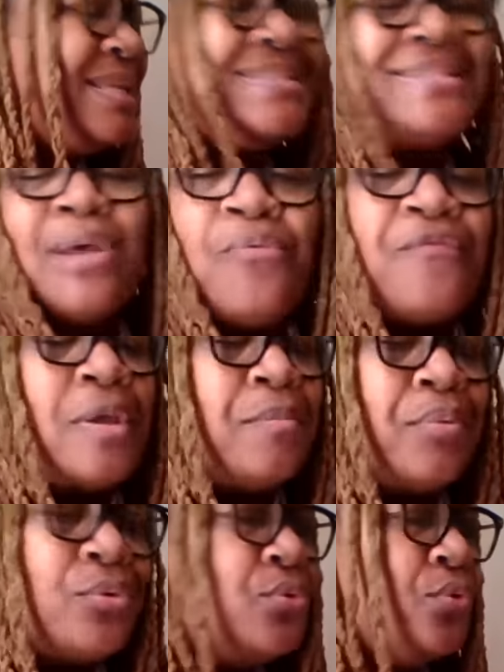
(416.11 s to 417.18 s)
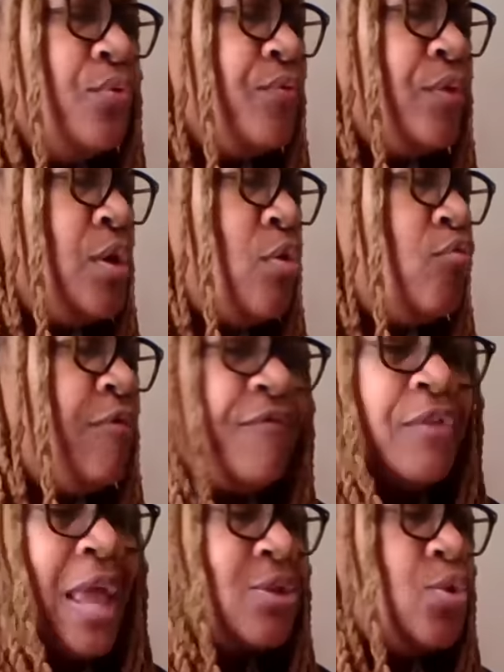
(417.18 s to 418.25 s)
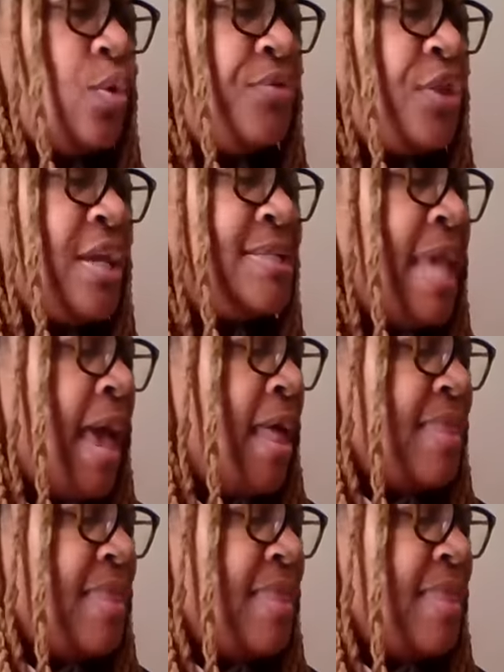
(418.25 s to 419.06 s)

self improve you know reflect on things